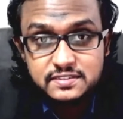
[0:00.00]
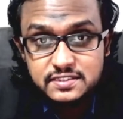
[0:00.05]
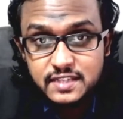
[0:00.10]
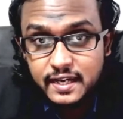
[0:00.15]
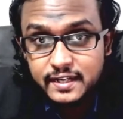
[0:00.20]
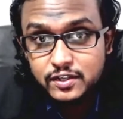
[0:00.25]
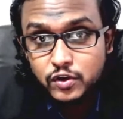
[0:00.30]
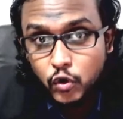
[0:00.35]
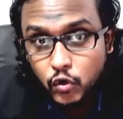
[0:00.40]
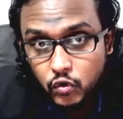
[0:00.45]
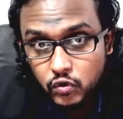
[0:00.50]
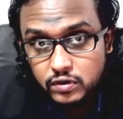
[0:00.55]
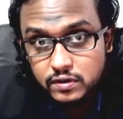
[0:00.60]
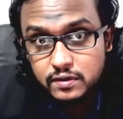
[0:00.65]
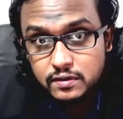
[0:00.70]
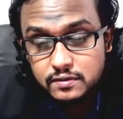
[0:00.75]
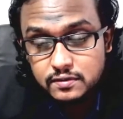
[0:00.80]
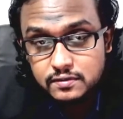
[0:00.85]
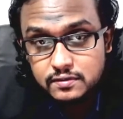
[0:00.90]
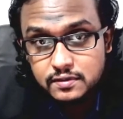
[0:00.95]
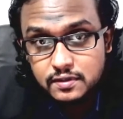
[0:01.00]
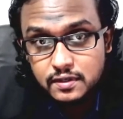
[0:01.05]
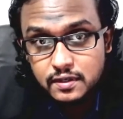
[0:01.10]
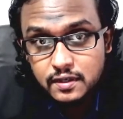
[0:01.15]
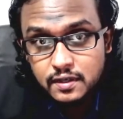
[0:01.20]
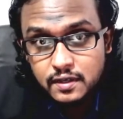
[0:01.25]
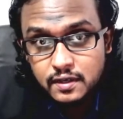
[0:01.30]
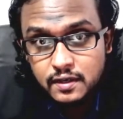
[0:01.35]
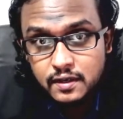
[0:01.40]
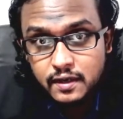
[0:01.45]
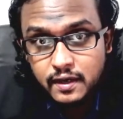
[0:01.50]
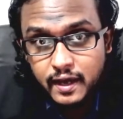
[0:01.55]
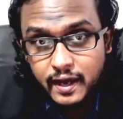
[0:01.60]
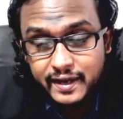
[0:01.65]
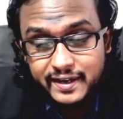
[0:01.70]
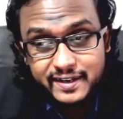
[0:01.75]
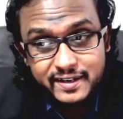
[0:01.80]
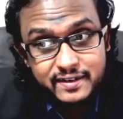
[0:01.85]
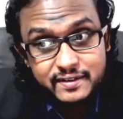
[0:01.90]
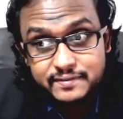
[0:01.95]
at all.
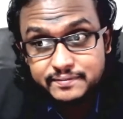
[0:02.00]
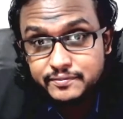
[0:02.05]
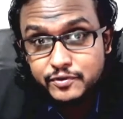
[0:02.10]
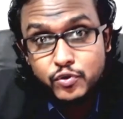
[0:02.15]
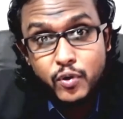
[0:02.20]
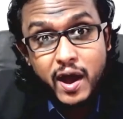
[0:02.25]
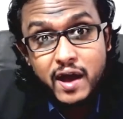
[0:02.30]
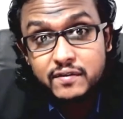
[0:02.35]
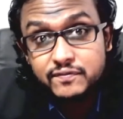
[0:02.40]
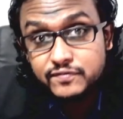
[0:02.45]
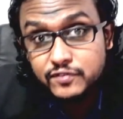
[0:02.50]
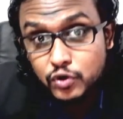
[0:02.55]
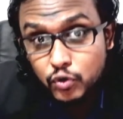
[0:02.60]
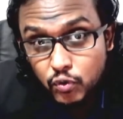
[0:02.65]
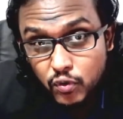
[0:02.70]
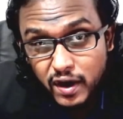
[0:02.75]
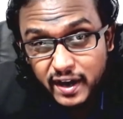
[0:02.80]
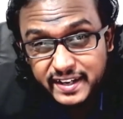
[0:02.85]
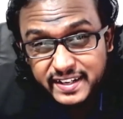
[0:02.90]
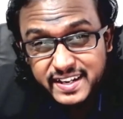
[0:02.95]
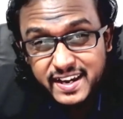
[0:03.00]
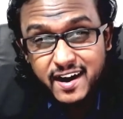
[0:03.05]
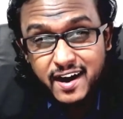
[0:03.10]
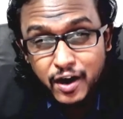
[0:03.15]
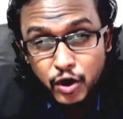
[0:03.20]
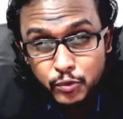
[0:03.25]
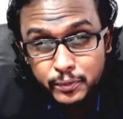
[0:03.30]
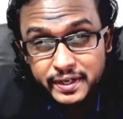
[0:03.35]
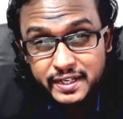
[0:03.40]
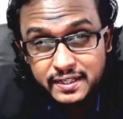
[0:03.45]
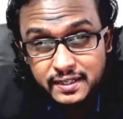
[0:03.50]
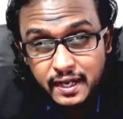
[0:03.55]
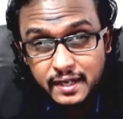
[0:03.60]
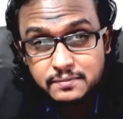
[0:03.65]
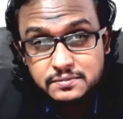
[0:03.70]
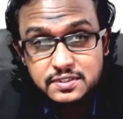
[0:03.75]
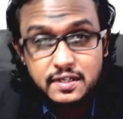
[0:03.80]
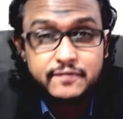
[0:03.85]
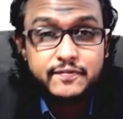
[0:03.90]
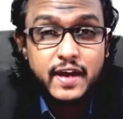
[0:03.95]
And you have no idea how many
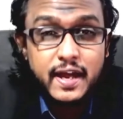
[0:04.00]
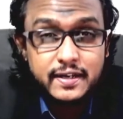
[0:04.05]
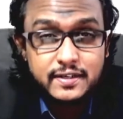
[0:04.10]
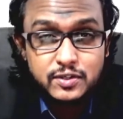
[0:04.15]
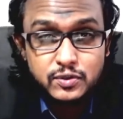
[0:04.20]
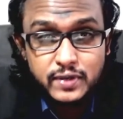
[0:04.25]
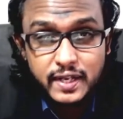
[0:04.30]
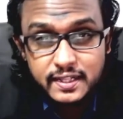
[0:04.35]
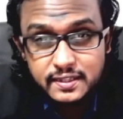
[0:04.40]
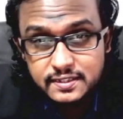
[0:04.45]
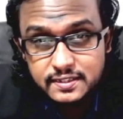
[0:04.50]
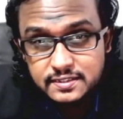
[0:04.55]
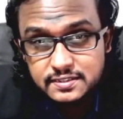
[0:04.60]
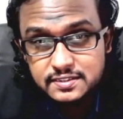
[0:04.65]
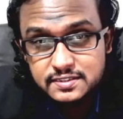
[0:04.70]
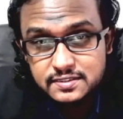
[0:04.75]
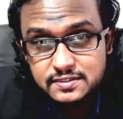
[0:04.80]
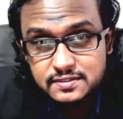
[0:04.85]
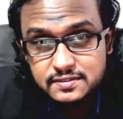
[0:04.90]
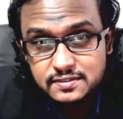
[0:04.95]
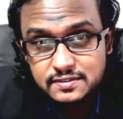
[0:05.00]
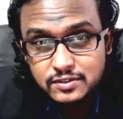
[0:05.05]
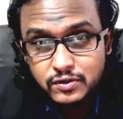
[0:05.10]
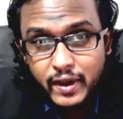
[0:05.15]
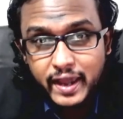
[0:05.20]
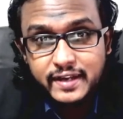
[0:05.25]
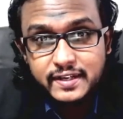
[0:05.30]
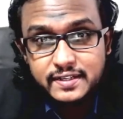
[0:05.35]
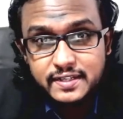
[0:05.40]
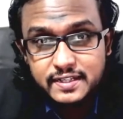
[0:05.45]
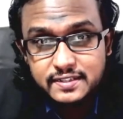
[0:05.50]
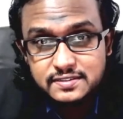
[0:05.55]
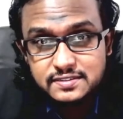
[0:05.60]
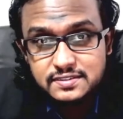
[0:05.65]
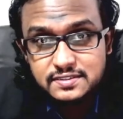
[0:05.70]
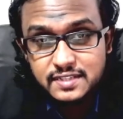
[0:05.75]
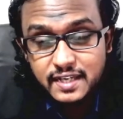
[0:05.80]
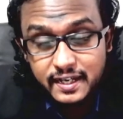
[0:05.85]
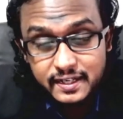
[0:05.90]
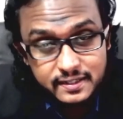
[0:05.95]
times I've had to tell this to candidates.
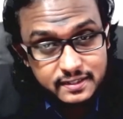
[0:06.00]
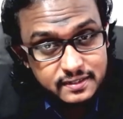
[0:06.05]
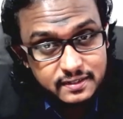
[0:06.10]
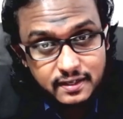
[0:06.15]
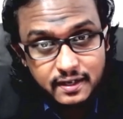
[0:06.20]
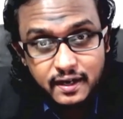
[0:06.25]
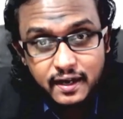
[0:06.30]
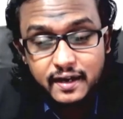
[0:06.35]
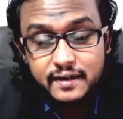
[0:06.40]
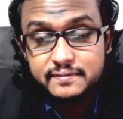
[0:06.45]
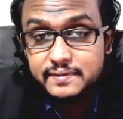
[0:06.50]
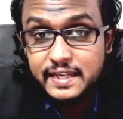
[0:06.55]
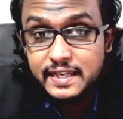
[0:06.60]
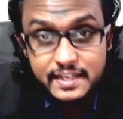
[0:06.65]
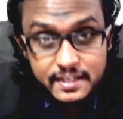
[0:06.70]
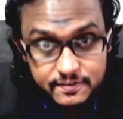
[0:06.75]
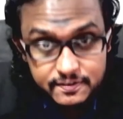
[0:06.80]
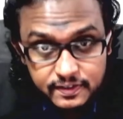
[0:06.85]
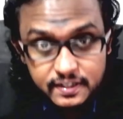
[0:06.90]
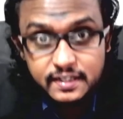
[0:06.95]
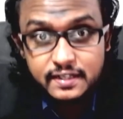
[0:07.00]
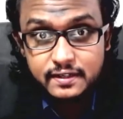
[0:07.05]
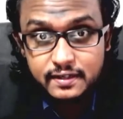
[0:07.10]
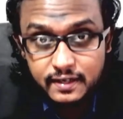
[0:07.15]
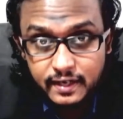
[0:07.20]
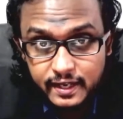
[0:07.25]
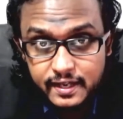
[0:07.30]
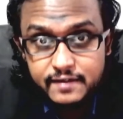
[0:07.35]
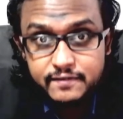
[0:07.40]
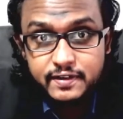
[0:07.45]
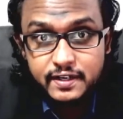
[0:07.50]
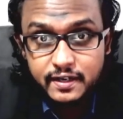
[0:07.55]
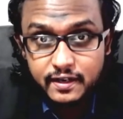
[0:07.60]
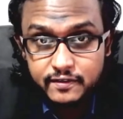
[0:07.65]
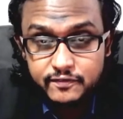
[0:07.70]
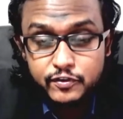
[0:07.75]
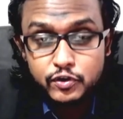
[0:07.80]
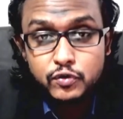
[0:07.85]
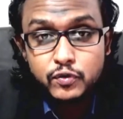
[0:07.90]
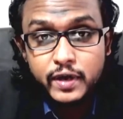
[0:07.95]
And even if
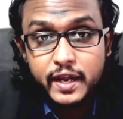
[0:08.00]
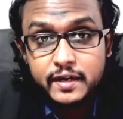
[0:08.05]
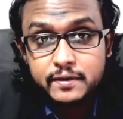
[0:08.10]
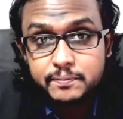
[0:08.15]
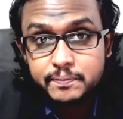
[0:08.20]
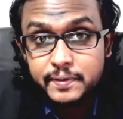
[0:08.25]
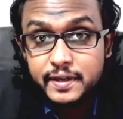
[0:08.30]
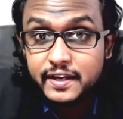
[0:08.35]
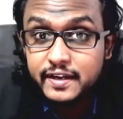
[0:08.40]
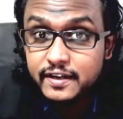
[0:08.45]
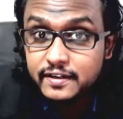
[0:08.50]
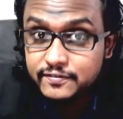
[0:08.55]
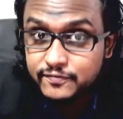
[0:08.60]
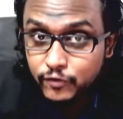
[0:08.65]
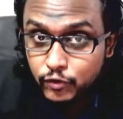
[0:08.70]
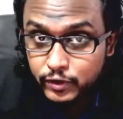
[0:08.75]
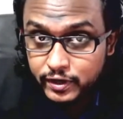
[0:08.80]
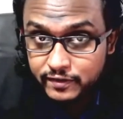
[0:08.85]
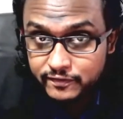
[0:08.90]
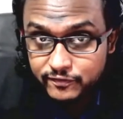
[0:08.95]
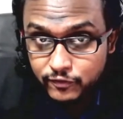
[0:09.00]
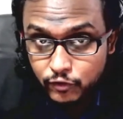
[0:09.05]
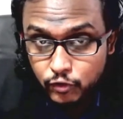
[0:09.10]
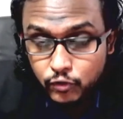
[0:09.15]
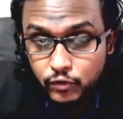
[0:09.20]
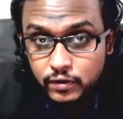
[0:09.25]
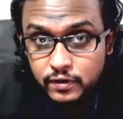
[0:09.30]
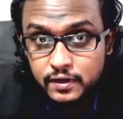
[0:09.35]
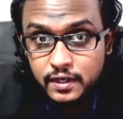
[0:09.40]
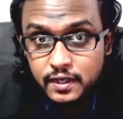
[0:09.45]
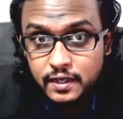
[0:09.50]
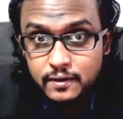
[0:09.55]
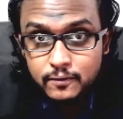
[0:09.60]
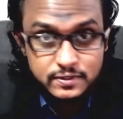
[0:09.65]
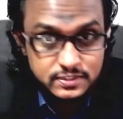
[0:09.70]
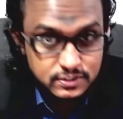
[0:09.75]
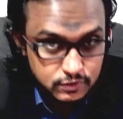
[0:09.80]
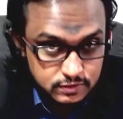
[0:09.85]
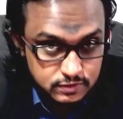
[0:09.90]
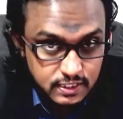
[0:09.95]
you look at period 44, which
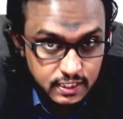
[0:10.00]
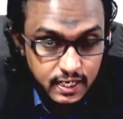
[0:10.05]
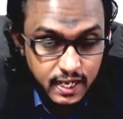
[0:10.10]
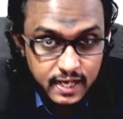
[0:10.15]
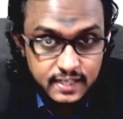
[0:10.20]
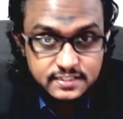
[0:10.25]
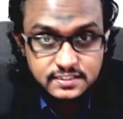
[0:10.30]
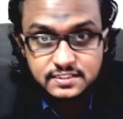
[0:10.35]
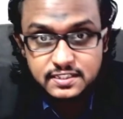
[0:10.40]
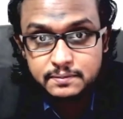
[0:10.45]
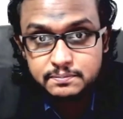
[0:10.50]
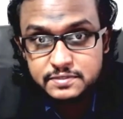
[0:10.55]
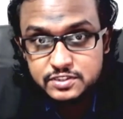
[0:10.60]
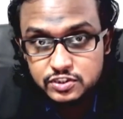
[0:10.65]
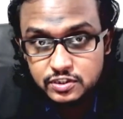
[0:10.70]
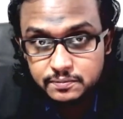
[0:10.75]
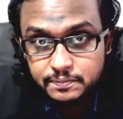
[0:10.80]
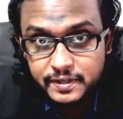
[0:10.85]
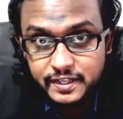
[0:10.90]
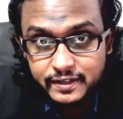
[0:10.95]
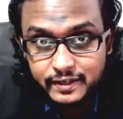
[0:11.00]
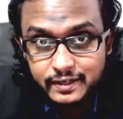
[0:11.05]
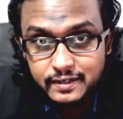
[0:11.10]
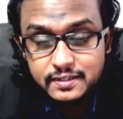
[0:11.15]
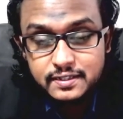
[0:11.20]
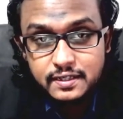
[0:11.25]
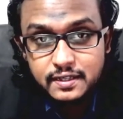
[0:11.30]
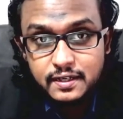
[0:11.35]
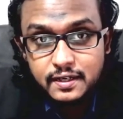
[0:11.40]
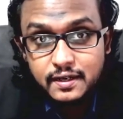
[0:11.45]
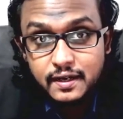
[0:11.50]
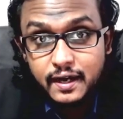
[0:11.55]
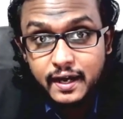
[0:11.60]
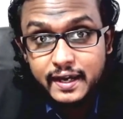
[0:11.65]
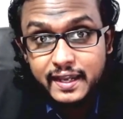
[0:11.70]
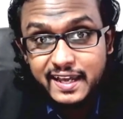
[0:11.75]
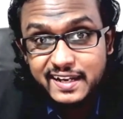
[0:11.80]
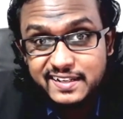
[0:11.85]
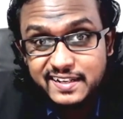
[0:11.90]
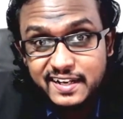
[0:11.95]
is the last submission period, I
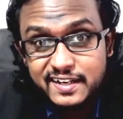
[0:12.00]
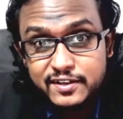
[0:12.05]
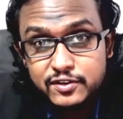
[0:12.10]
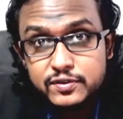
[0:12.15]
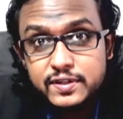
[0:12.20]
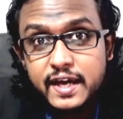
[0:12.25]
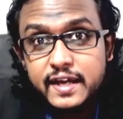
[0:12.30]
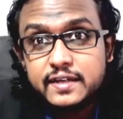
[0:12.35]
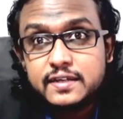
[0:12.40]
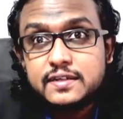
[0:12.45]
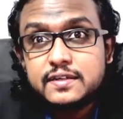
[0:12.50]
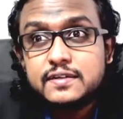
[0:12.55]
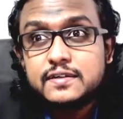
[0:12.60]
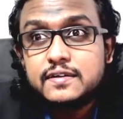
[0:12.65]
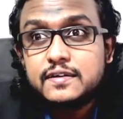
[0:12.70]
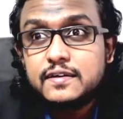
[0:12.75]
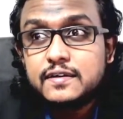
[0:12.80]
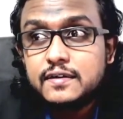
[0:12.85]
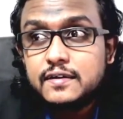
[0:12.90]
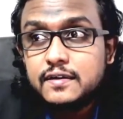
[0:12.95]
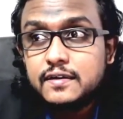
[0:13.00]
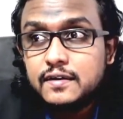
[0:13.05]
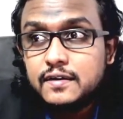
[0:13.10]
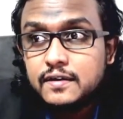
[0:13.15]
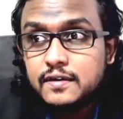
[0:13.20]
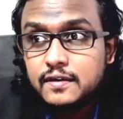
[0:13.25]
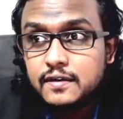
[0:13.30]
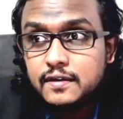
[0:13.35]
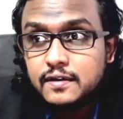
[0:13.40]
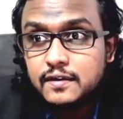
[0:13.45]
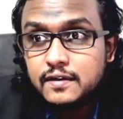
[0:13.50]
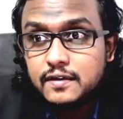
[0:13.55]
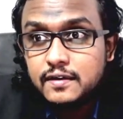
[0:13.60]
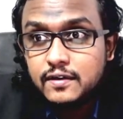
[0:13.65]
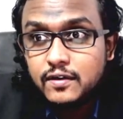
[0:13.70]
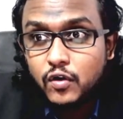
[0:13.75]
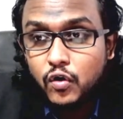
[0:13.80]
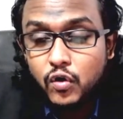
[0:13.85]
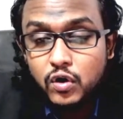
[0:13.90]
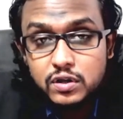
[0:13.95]
can tell you that
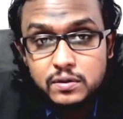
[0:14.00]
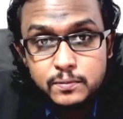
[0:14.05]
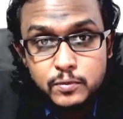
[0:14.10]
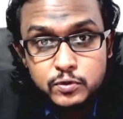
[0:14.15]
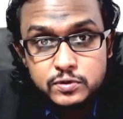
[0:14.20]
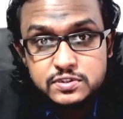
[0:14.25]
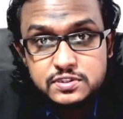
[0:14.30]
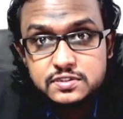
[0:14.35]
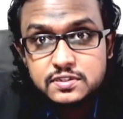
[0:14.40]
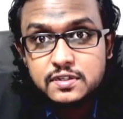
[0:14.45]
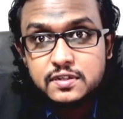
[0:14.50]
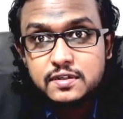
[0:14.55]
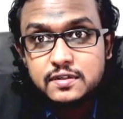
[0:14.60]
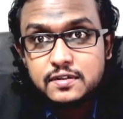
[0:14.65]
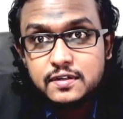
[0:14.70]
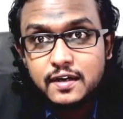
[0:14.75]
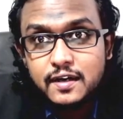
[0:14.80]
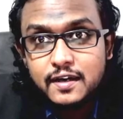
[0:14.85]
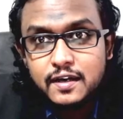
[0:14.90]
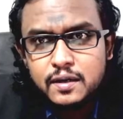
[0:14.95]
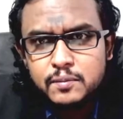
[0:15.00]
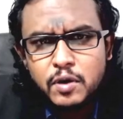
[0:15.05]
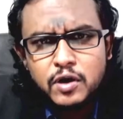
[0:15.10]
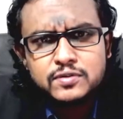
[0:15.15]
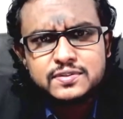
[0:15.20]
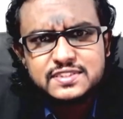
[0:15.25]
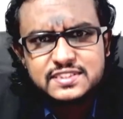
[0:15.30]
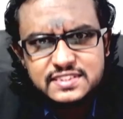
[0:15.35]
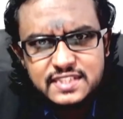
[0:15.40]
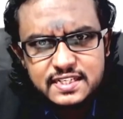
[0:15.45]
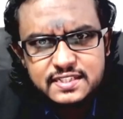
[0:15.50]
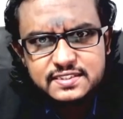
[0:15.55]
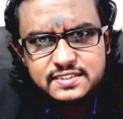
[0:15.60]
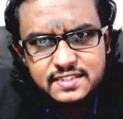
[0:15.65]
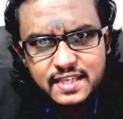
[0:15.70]
almost about about 6